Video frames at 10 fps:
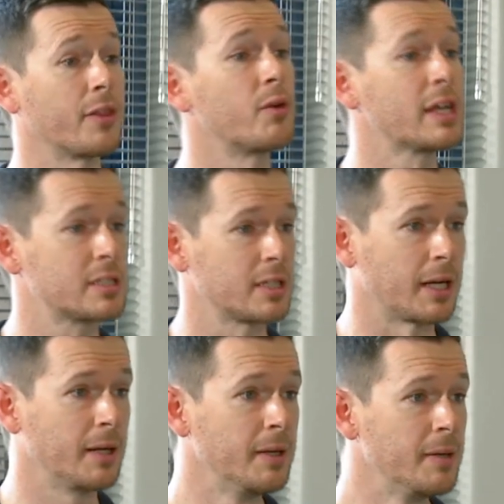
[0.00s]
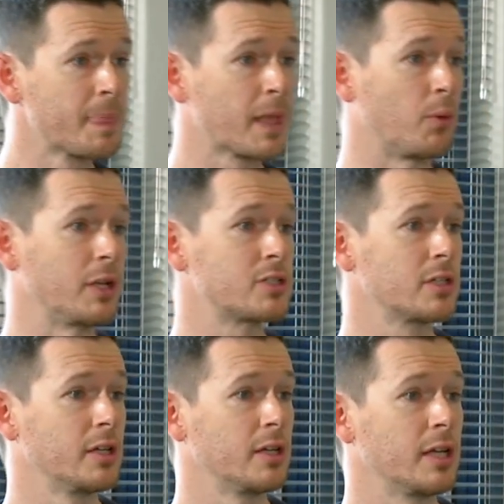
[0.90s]
on the mm-hmm. retina, which
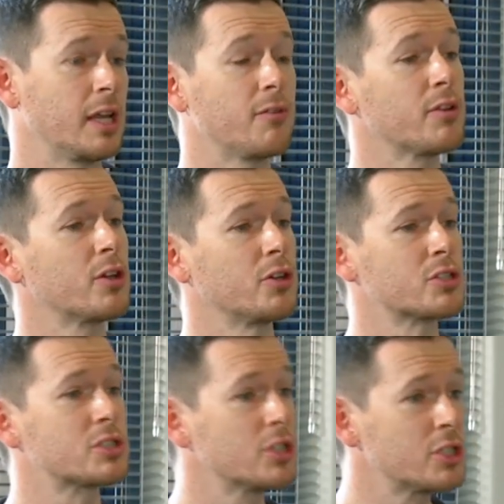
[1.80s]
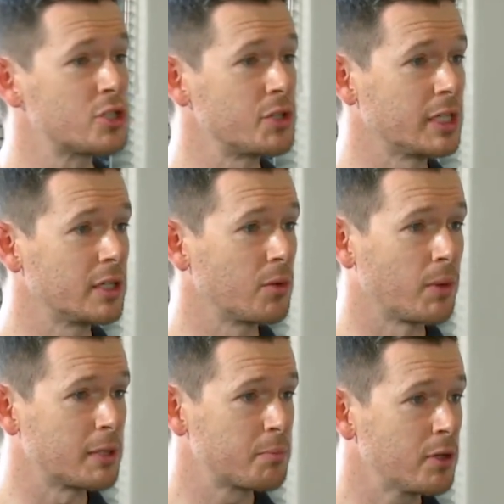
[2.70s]
even though your surgery
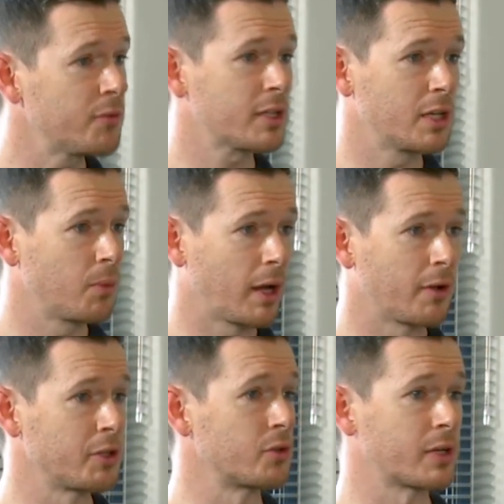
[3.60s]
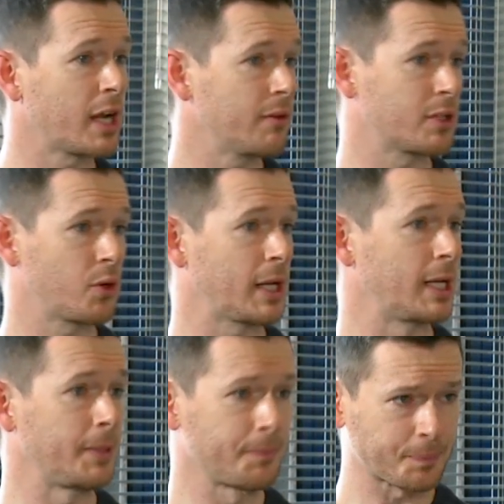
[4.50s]
went perfectly well and you recovered
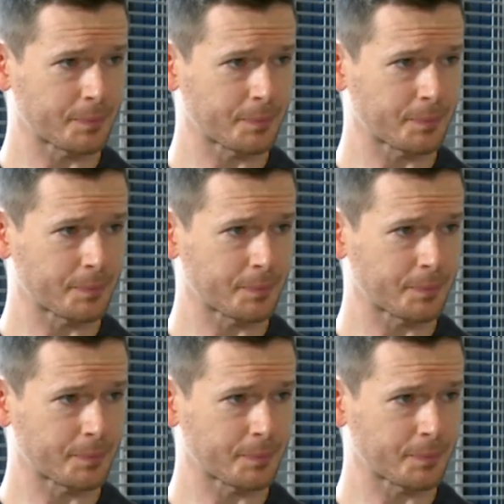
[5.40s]
quickly,